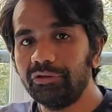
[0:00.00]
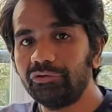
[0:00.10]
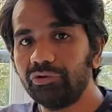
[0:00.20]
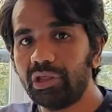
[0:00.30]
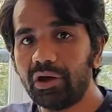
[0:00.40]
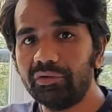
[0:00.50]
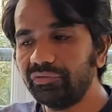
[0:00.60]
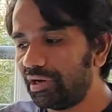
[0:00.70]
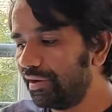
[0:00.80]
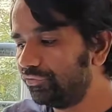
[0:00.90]
So
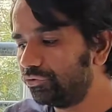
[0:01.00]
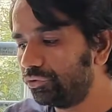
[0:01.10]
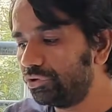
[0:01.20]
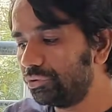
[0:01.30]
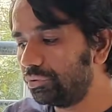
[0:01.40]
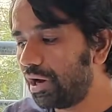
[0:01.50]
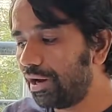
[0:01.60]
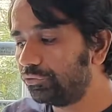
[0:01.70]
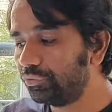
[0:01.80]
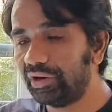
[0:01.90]
now I've shown you
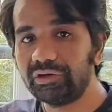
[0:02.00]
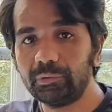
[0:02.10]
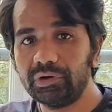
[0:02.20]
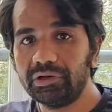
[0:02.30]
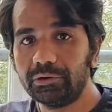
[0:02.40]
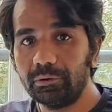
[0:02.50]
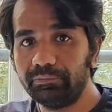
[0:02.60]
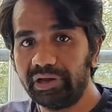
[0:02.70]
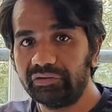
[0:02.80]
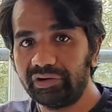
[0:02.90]
how to activate the
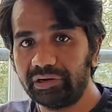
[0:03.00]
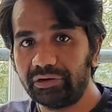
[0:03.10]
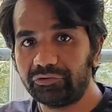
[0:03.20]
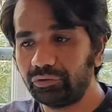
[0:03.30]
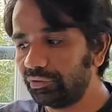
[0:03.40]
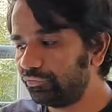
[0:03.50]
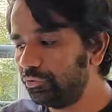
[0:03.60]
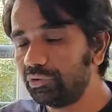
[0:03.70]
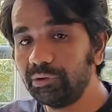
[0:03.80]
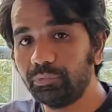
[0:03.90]
compact tracker. So there are
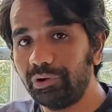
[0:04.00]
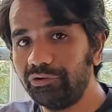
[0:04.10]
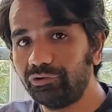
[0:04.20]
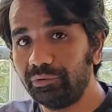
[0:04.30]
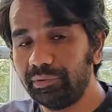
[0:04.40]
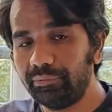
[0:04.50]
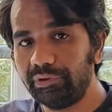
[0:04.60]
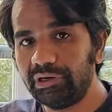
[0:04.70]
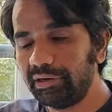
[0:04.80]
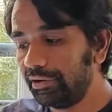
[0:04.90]
few key points to
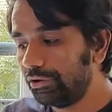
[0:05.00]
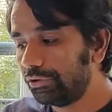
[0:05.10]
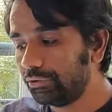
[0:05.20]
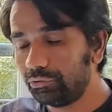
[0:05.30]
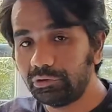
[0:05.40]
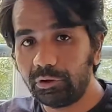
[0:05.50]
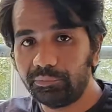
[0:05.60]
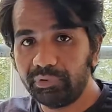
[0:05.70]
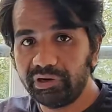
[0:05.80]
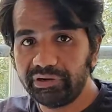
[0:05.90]
remember. Do not
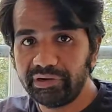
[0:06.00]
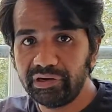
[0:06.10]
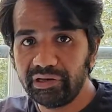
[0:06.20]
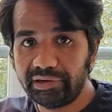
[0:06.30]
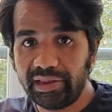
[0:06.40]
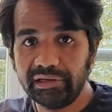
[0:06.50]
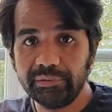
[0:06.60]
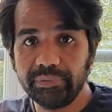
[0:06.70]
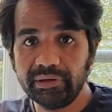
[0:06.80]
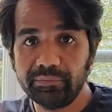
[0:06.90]
operate it near
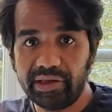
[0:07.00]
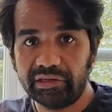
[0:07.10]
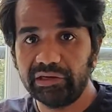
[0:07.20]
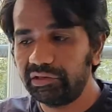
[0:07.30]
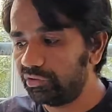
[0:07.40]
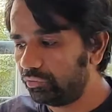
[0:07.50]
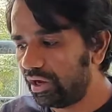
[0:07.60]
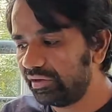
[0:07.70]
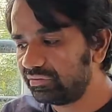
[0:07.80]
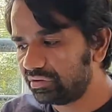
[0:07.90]
any big magnetic
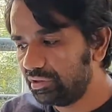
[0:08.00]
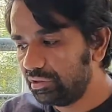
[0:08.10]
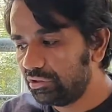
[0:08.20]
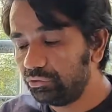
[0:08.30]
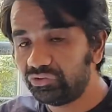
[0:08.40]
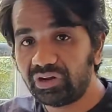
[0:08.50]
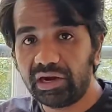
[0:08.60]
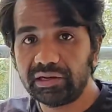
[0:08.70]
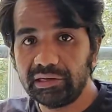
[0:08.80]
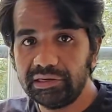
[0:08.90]
device. You
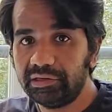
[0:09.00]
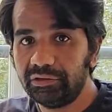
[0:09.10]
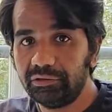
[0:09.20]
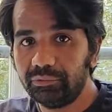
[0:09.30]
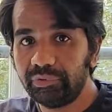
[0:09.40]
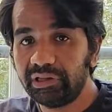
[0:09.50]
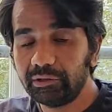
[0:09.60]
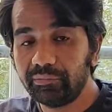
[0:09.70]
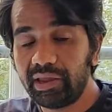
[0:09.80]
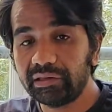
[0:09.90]
start clean. Bring
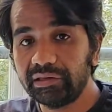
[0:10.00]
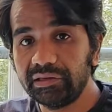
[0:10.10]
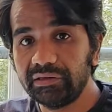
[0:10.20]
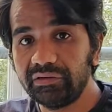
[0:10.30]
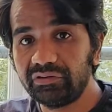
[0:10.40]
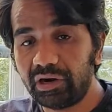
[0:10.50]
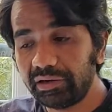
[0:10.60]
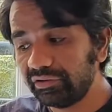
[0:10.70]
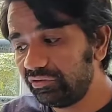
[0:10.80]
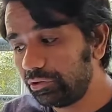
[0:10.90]
the magnet,
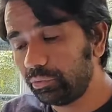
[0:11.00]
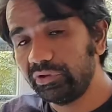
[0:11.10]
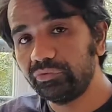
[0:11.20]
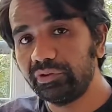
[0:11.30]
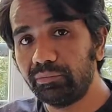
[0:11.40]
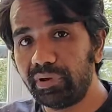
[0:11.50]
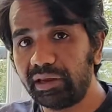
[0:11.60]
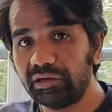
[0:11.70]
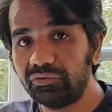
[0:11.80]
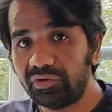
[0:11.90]
start the sequence with the
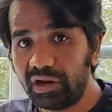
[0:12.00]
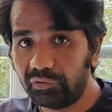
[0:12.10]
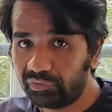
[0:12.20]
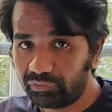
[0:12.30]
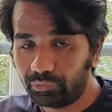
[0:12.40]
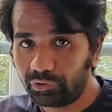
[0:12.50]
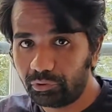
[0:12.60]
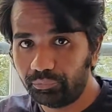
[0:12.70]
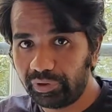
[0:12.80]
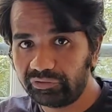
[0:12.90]
magnet far away from the
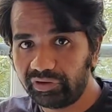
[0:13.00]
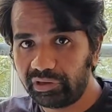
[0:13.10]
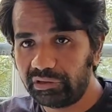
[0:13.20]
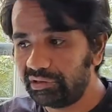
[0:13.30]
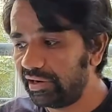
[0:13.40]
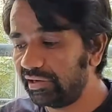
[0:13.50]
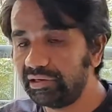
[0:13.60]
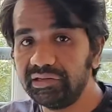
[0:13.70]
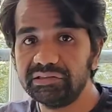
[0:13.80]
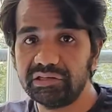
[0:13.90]
compact tracker,
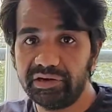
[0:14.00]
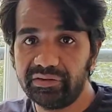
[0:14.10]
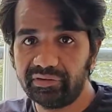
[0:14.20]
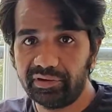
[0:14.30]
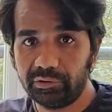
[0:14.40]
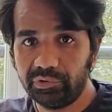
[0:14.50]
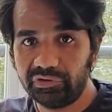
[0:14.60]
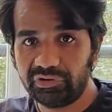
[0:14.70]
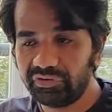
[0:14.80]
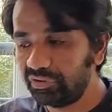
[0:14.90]
at least 30
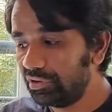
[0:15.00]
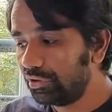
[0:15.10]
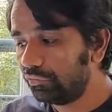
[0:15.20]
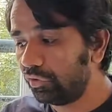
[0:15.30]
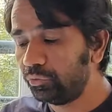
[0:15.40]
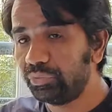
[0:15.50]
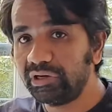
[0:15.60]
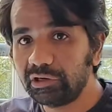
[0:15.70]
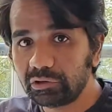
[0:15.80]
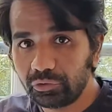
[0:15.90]
centimeters. When you
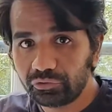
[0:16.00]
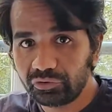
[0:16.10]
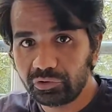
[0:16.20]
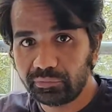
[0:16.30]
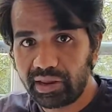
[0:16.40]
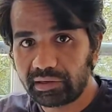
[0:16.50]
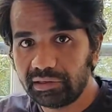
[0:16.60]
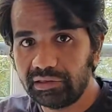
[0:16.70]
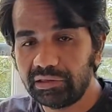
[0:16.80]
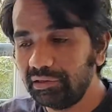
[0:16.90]
bring it close to the
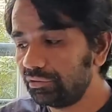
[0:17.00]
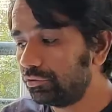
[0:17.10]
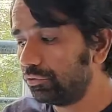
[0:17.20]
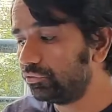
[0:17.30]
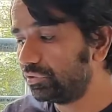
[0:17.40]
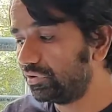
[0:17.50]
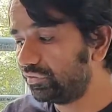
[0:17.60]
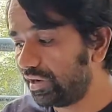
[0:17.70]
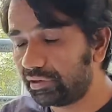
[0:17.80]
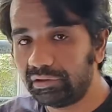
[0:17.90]
magnet, close to the
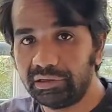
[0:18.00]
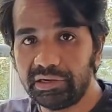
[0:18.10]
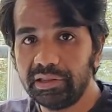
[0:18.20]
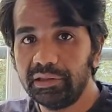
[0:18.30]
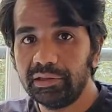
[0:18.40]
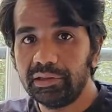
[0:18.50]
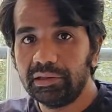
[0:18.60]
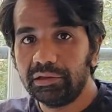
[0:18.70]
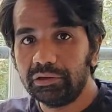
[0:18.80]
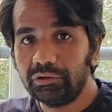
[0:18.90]
tracker,
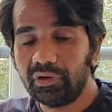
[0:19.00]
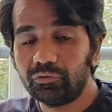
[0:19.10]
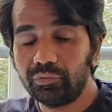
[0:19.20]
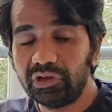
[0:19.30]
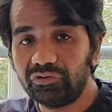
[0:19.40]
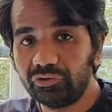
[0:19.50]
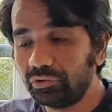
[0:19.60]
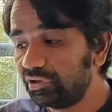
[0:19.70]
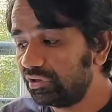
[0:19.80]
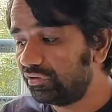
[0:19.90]
you have to make
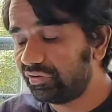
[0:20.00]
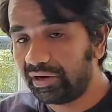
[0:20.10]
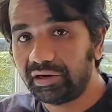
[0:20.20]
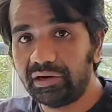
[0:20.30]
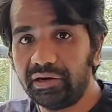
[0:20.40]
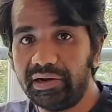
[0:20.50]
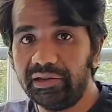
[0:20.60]
sure that the tracker